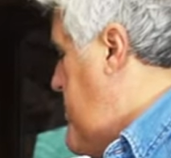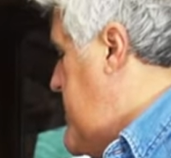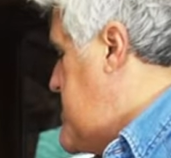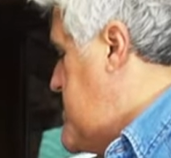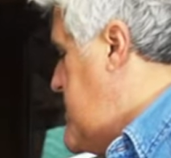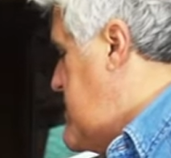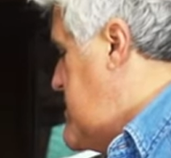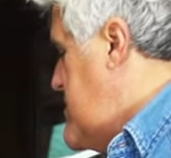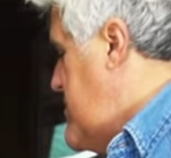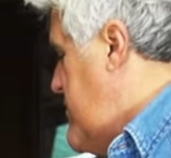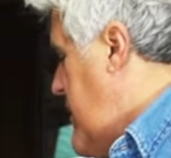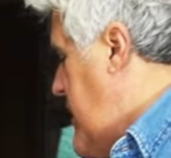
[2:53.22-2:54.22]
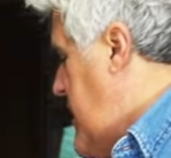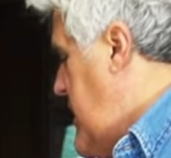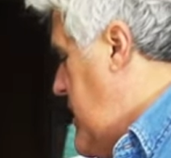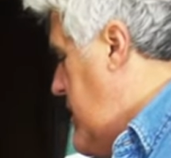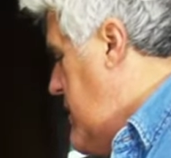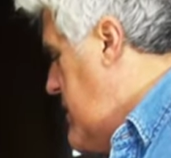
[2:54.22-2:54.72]
pinch these two right
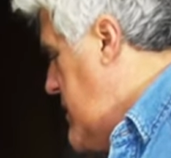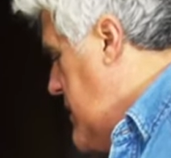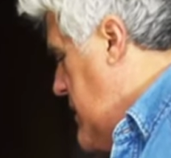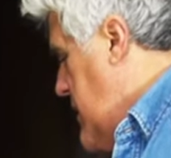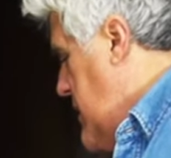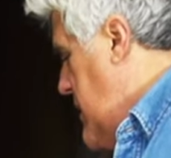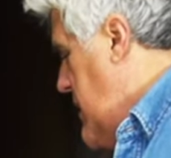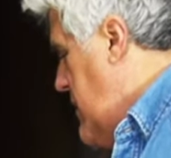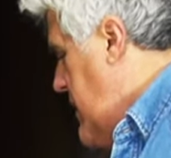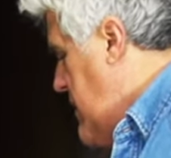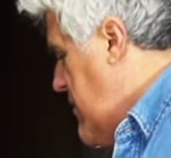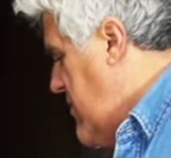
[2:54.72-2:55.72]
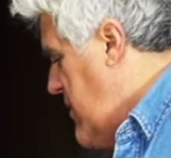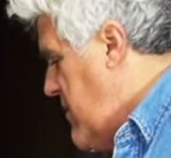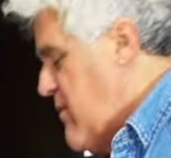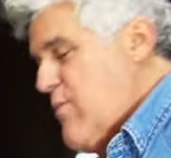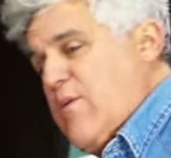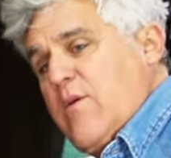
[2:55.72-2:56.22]
here, and then you see
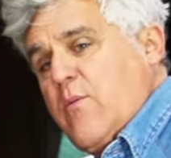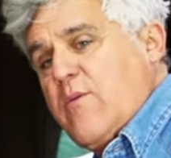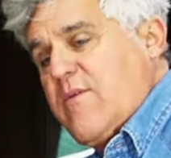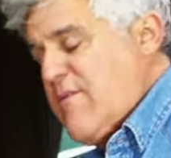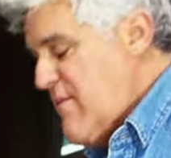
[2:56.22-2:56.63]
the wheel would